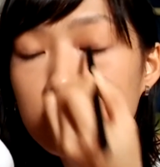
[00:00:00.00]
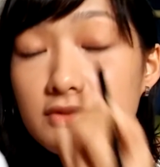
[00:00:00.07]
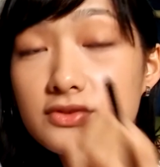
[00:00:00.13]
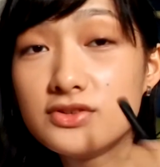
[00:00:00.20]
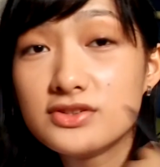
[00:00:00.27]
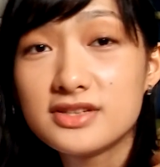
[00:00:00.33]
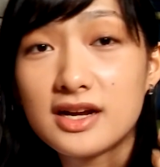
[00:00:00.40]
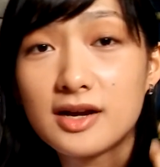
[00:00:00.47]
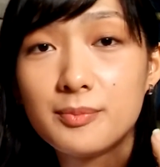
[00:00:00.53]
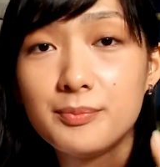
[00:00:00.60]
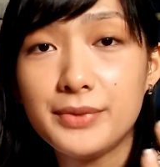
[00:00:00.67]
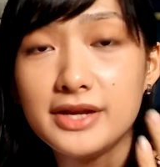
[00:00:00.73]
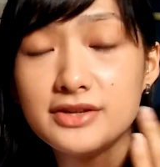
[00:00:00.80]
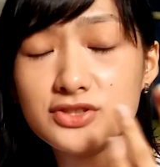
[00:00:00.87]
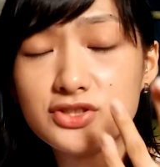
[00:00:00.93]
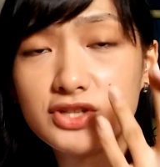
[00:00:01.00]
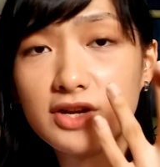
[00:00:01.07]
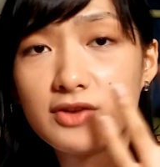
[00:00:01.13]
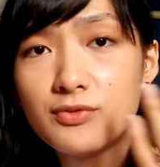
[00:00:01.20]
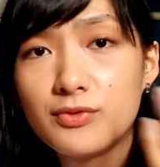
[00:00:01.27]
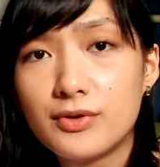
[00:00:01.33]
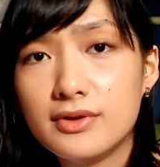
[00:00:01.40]
This is just like a base
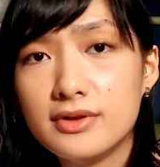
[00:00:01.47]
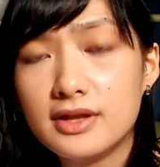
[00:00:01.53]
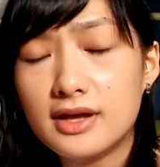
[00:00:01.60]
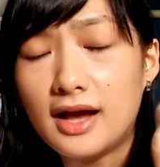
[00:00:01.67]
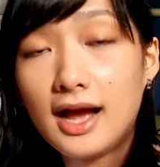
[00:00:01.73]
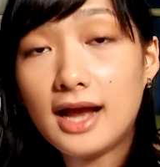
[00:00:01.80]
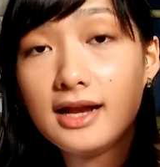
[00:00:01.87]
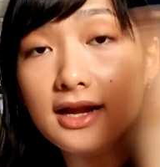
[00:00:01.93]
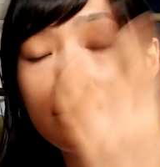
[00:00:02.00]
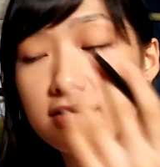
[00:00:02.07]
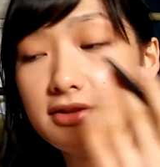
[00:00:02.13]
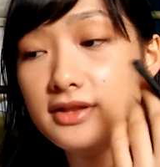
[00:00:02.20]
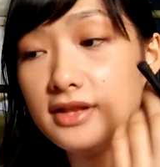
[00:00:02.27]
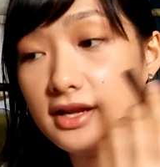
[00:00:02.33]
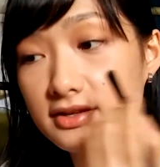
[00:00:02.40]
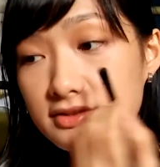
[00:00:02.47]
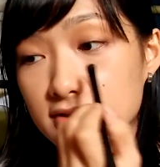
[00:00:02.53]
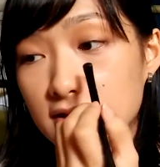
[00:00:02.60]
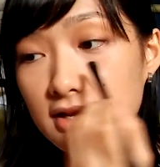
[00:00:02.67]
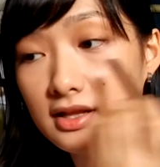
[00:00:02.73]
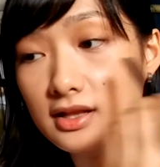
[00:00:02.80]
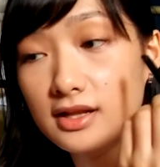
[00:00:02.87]
shade for the highlighter
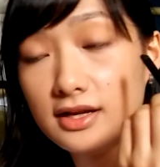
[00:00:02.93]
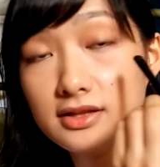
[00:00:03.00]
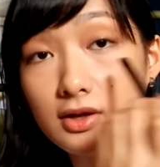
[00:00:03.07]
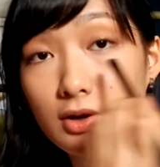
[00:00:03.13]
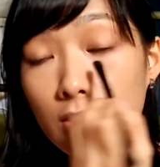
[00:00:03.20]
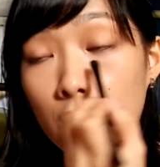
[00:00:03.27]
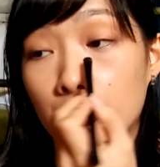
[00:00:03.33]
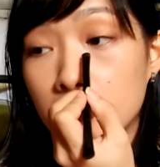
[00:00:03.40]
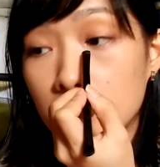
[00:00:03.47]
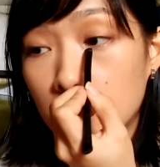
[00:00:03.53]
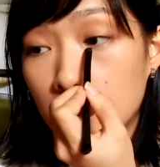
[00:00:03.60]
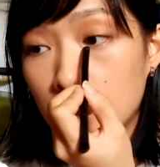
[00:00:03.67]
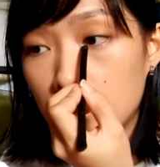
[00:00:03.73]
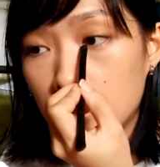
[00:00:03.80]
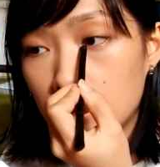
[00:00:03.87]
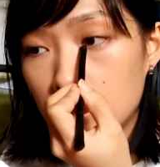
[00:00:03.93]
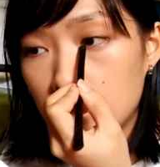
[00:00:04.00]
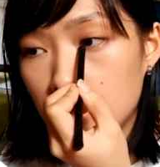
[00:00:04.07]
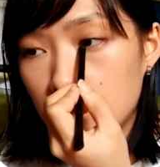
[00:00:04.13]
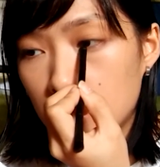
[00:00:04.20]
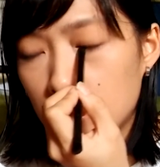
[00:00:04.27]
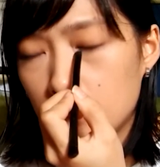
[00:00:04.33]
later on.
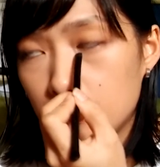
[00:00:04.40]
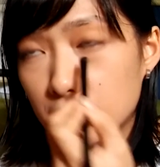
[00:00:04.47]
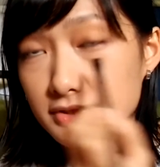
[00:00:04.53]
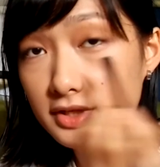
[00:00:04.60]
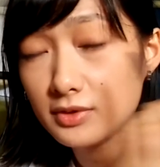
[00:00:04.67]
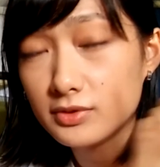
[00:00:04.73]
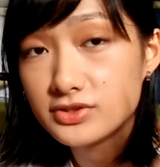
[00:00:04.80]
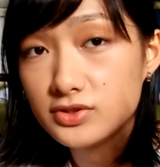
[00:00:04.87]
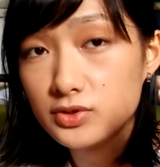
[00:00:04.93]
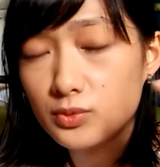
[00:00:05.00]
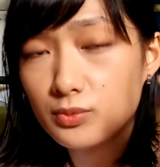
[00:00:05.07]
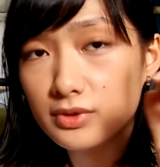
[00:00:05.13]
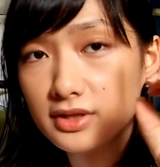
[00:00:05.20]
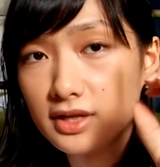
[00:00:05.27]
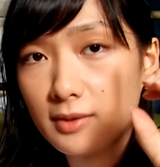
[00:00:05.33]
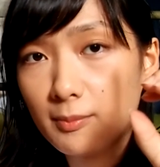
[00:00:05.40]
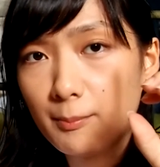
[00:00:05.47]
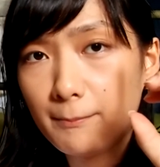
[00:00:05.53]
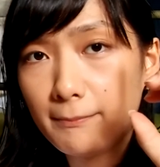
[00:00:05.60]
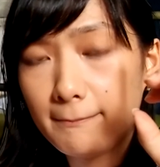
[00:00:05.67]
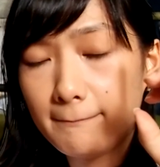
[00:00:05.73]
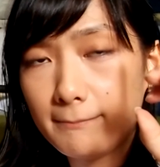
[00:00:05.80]
Also, I still want that
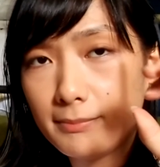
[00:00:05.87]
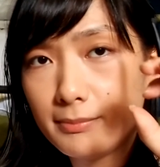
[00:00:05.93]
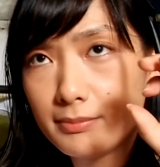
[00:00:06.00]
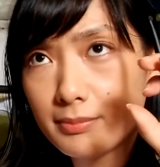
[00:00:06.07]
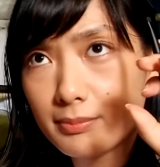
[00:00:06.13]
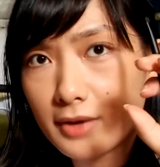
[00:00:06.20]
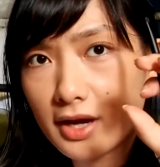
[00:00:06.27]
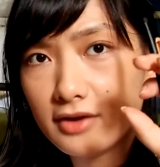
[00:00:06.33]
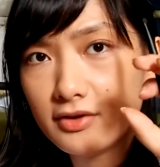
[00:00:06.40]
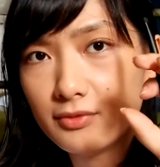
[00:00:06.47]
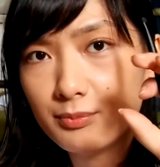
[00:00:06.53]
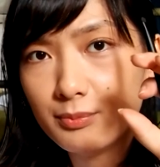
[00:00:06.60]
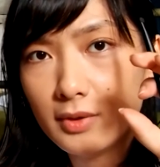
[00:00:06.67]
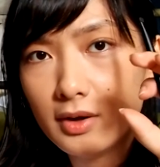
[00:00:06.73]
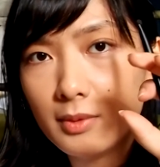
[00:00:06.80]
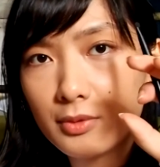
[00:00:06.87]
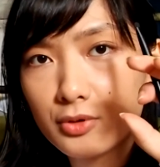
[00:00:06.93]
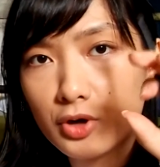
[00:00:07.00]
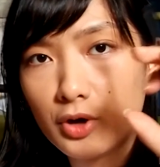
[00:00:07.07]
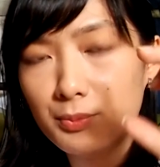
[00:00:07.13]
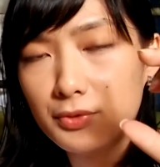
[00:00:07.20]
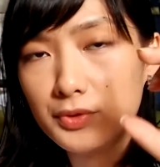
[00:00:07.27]
kind of
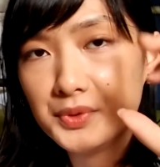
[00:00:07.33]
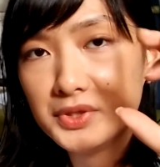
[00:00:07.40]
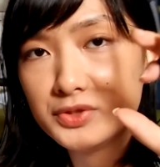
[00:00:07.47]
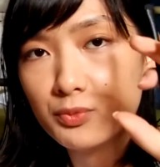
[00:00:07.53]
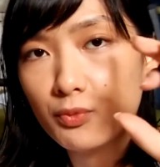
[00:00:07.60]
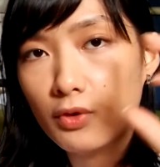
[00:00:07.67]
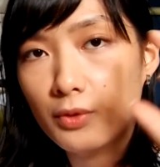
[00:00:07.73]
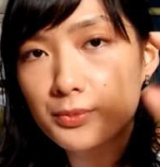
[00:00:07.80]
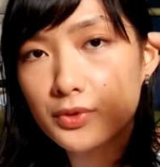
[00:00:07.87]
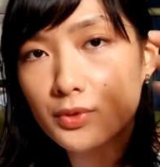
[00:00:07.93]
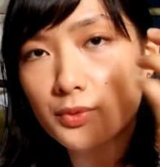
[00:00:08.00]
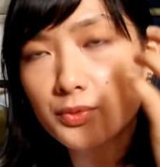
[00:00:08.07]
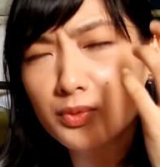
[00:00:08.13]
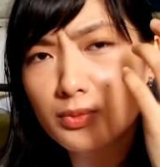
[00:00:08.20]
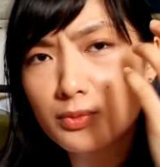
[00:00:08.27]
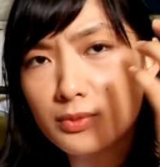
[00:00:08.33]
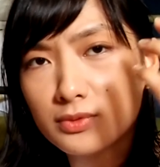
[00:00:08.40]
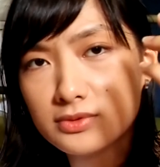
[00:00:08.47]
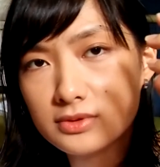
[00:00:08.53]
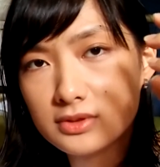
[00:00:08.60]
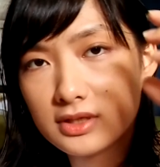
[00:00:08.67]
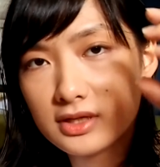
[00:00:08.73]
copperish warm tone to
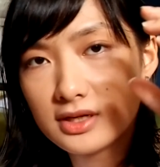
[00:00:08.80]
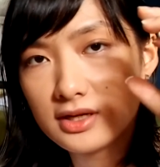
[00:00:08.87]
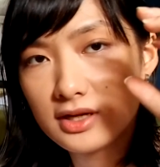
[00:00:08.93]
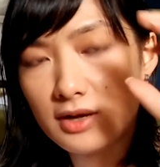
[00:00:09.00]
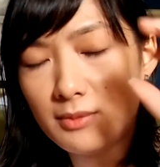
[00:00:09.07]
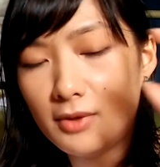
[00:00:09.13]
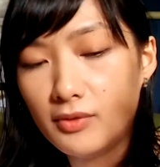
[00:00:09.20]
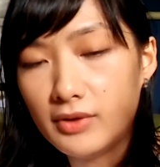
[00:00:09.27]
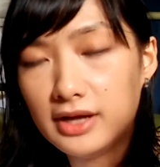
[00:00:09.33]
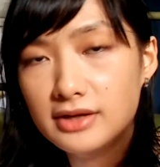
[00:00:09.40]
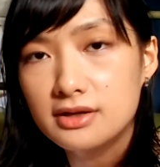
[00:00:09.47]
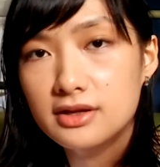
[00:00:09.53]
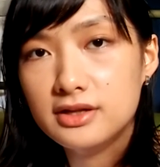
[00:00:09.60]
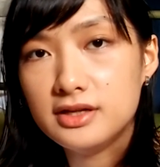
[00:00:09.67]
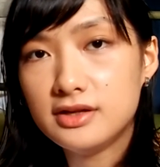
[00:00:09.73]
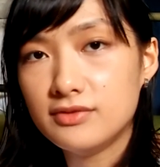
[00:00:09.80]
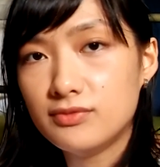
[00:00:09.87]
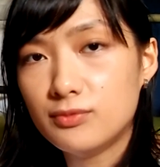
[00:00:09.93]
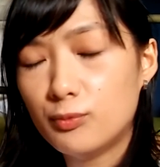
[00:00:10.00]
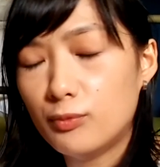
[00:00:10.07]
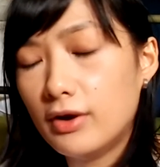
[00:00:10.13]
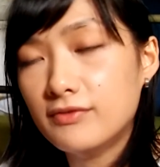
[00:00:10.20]
come out
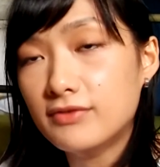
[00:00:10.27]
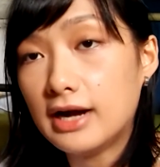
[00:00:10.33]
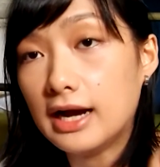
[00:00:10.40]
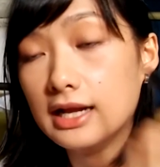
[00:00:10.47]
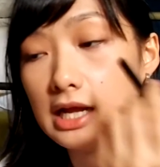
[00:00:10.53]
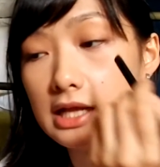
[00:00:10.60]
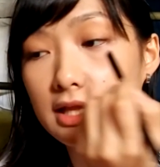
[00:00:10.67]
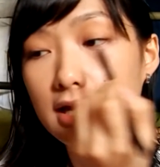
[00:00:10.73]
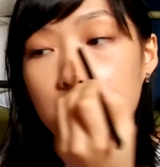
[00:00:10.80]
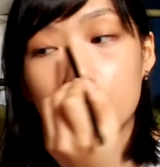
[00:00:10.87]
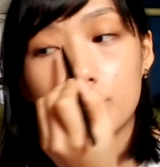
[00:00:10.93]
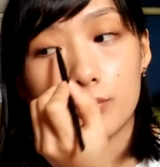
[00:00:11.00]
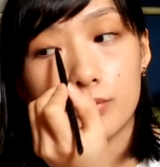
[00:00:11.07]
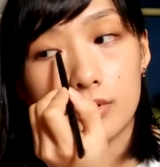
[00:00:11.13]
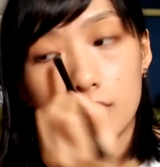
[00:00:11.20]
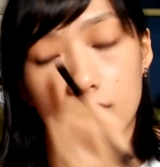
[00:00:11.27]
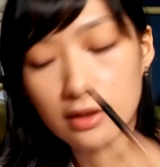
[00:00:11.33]
underneath whatever highlighter I put.